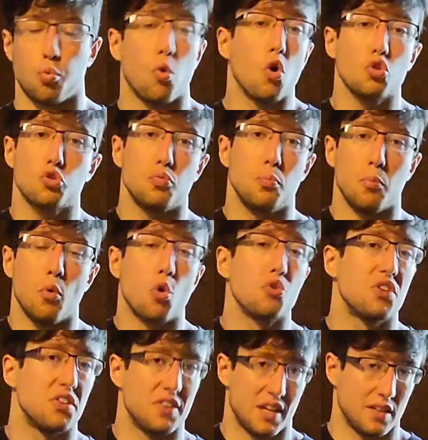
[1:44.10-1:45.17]
want
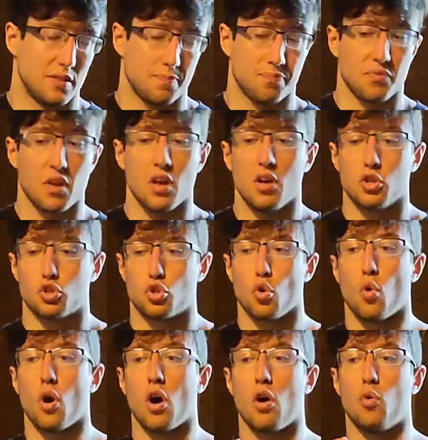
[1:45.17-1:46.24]
more than that.
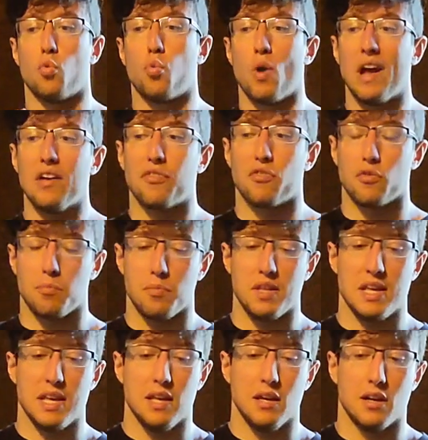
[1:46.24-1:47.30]
So a way for
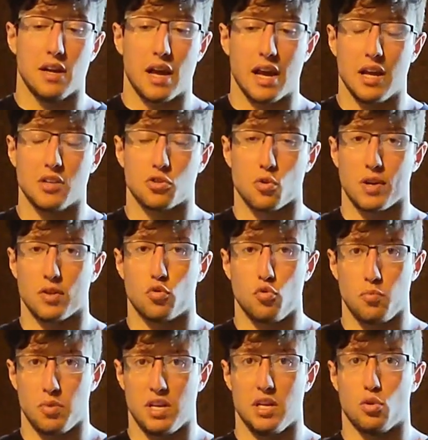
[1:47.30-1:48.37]
me is going
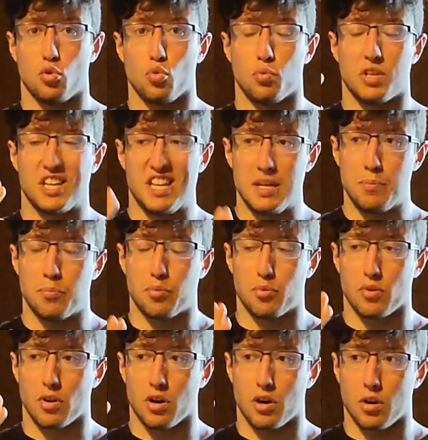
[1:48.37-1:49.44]
to be to keep
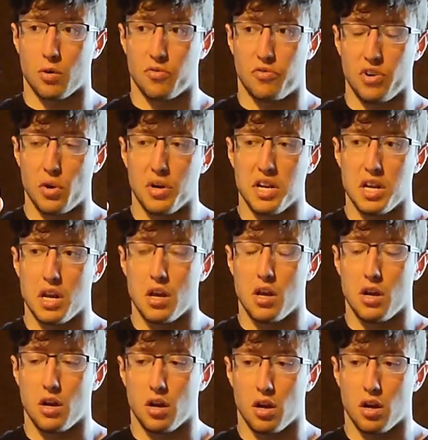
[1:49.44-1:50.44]
a very